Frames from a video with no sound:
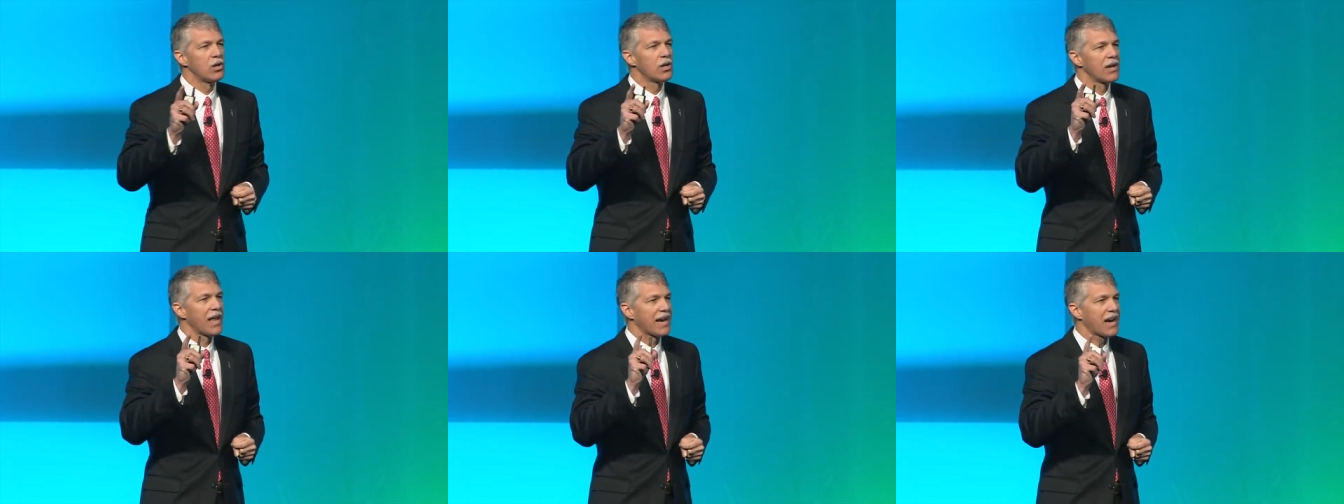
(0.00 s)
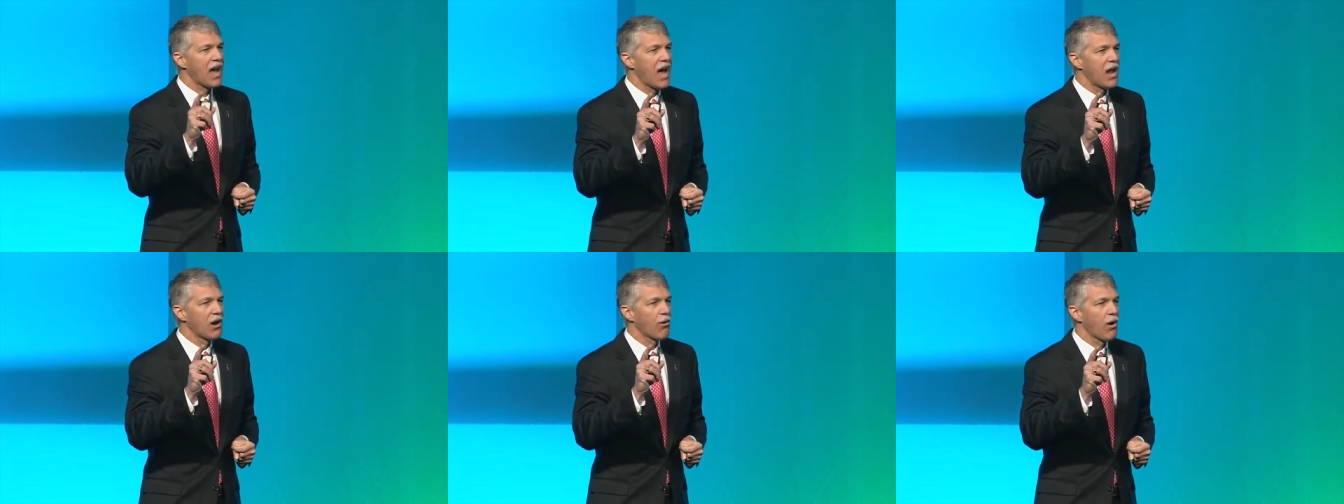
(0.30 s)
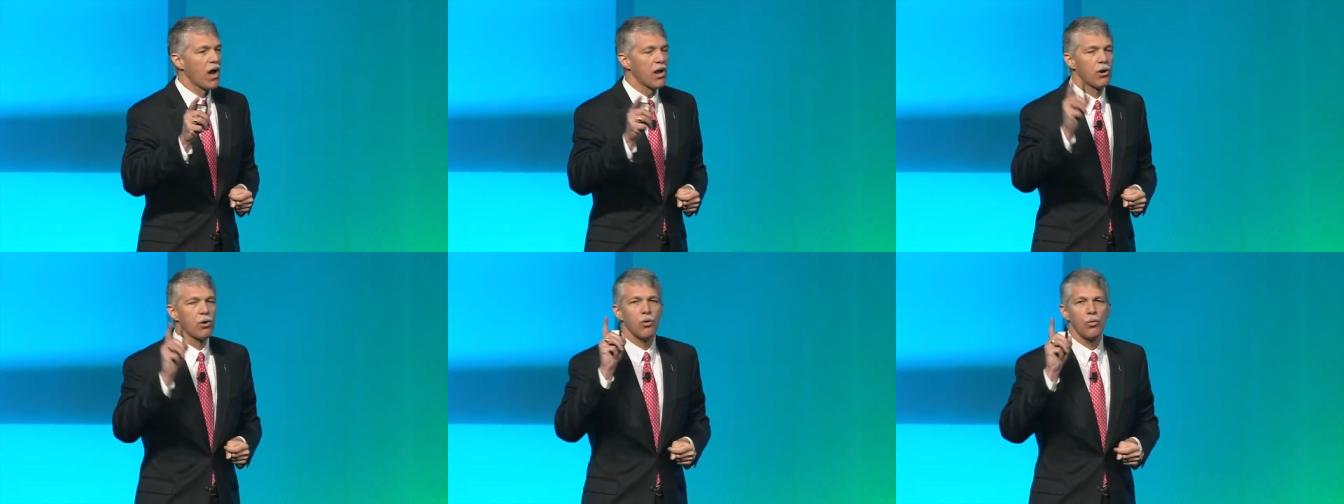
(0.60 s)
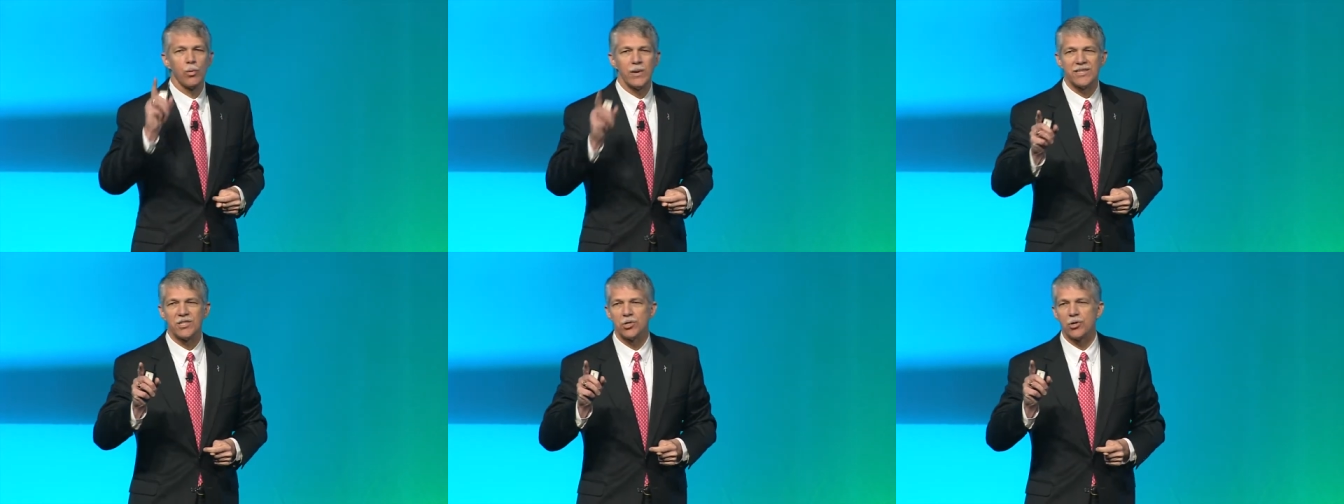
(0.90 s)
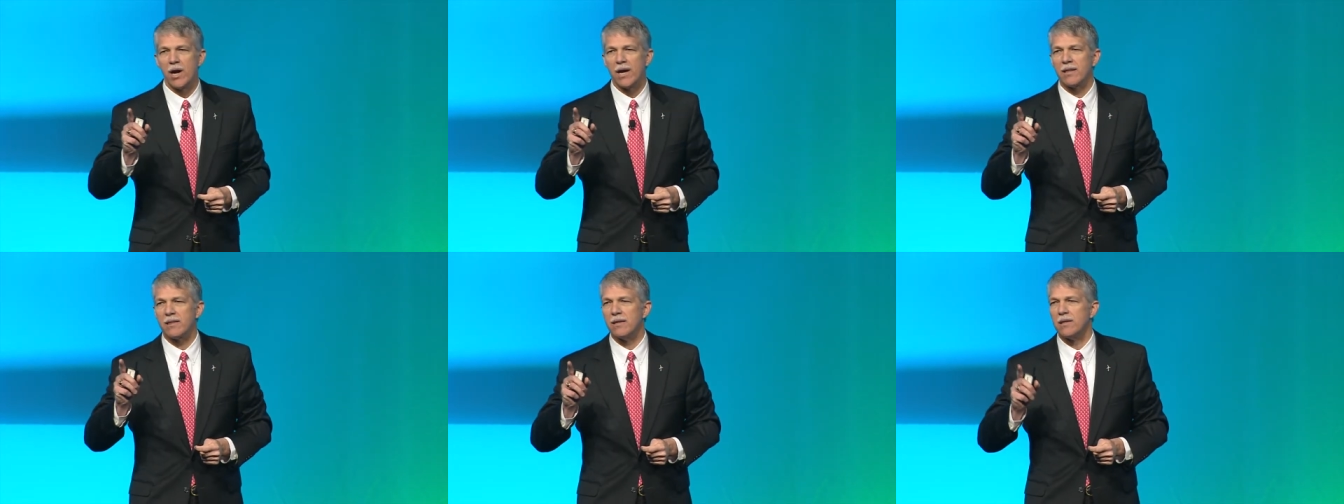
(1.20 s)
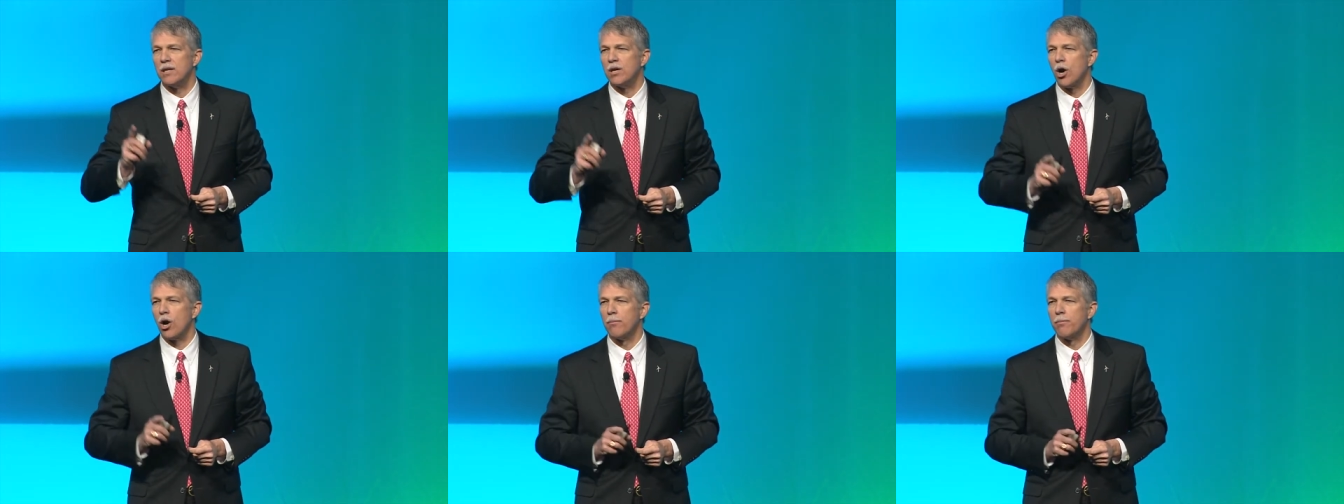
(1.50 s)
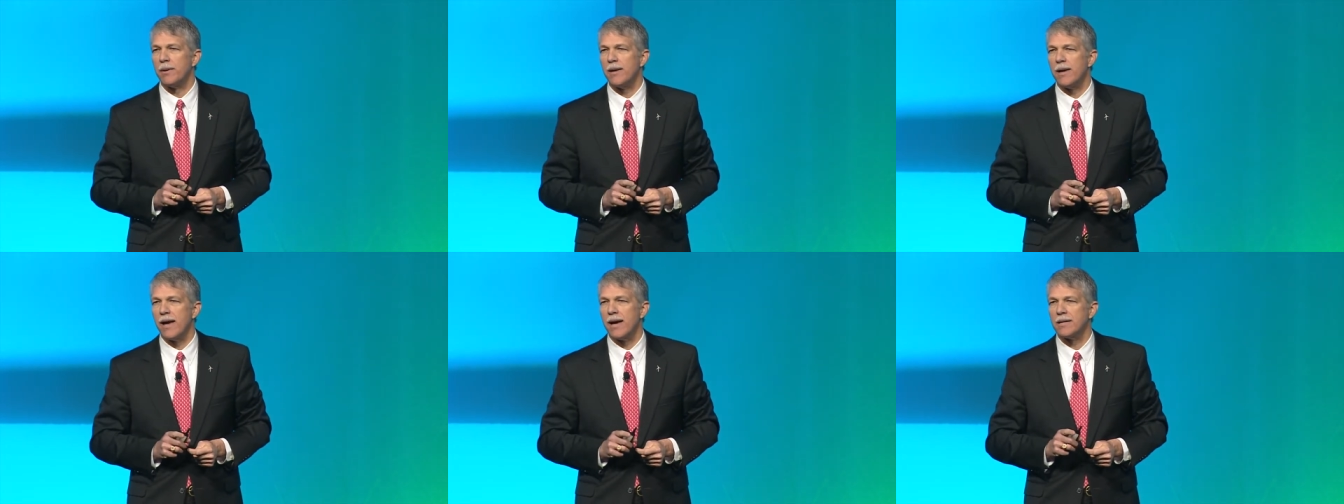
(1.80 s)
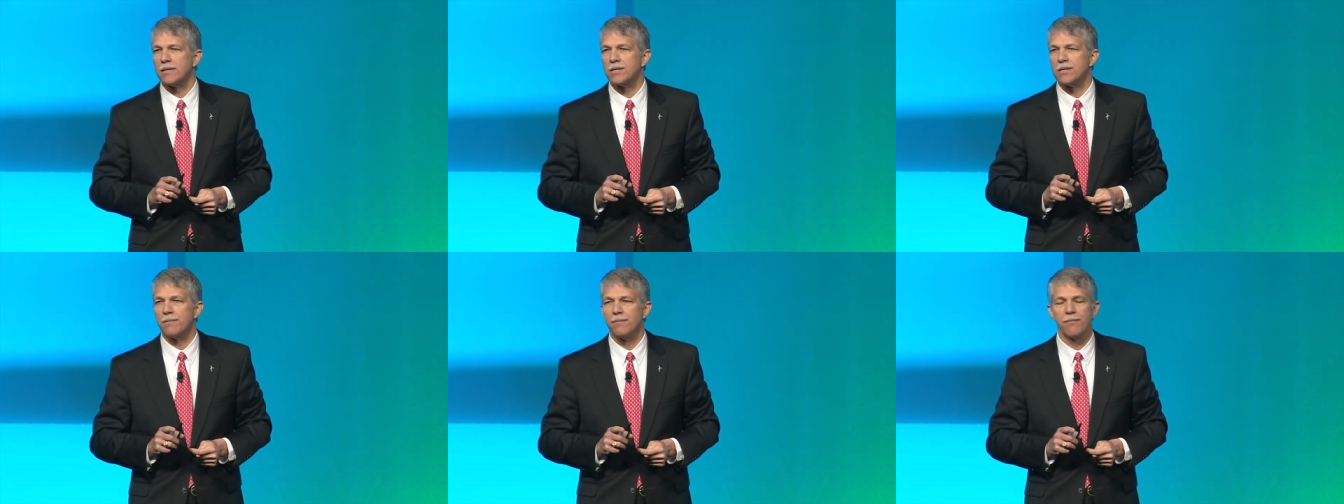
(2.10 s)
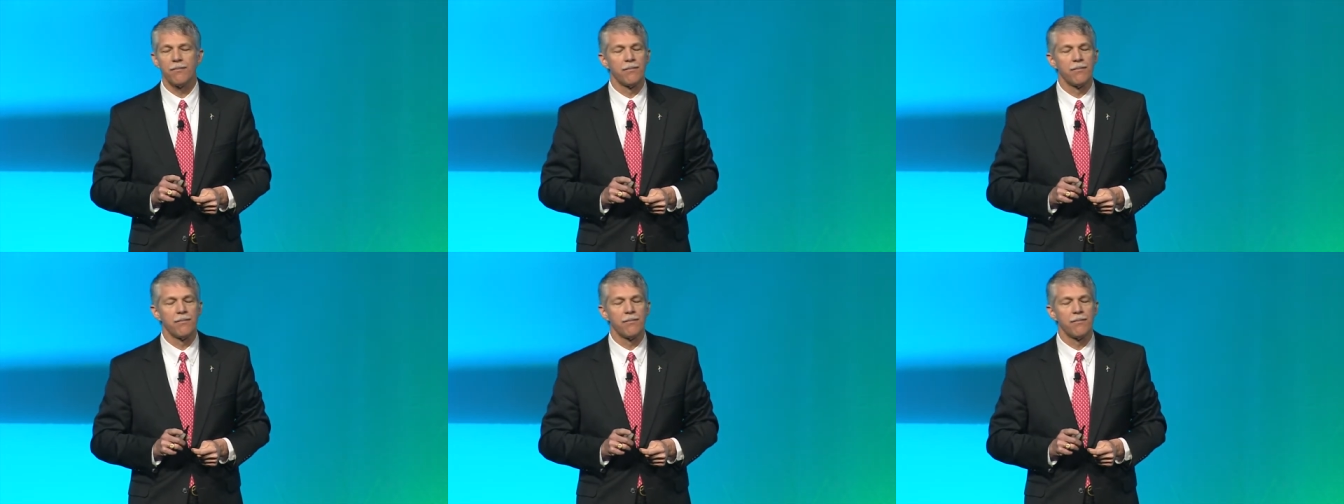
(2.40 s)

like Colorado, we strengthened the RPS.